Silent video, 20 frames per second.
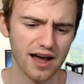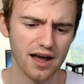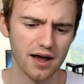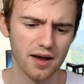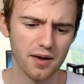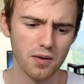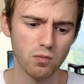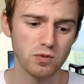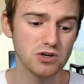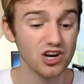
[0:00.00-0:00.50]

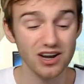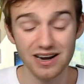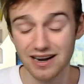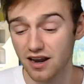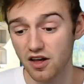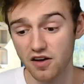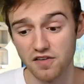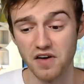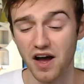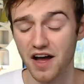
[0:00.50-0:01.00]
which I
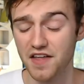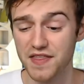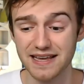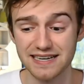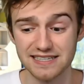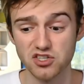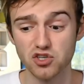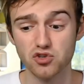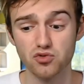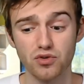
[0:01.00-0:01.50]
love. I think
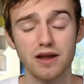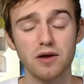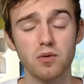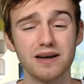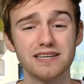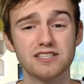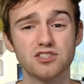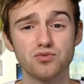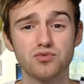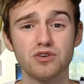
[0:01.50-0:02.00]
it's a great way
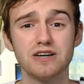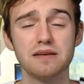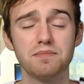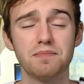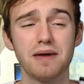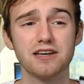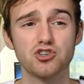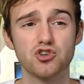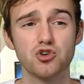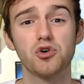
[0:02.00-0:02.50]
to really make
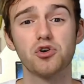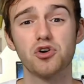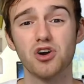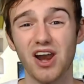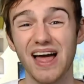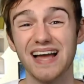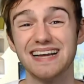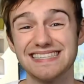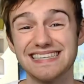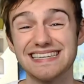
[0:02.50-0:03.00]
sure your
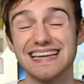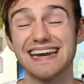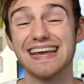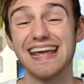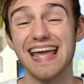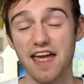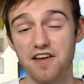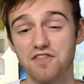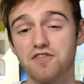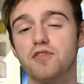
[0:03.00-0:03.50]
clients are getting
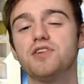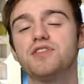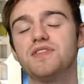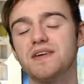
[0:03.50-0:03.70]
everything